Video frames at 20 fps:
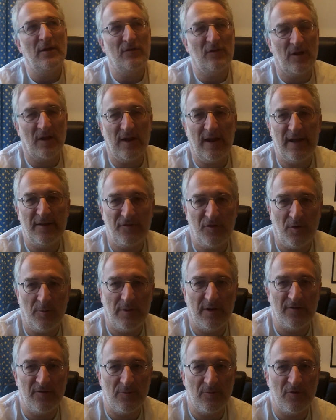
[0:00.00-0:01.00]
declares
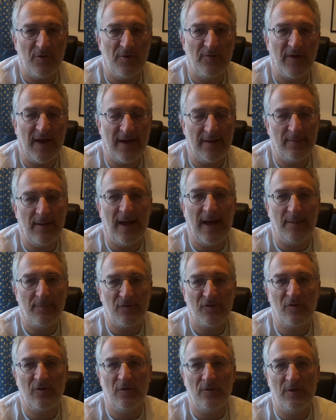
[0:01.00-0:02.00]
humanism to have
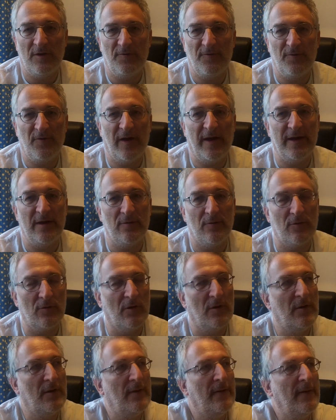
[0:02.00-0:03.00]
absolutely
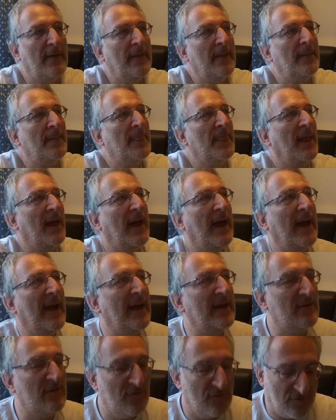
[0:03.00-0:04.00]
failed.
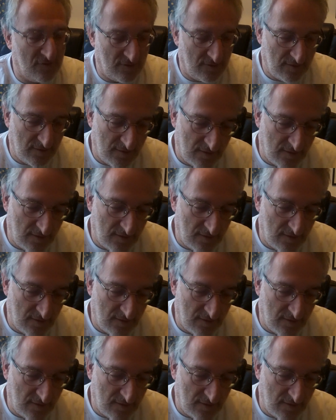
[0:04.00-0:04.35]
And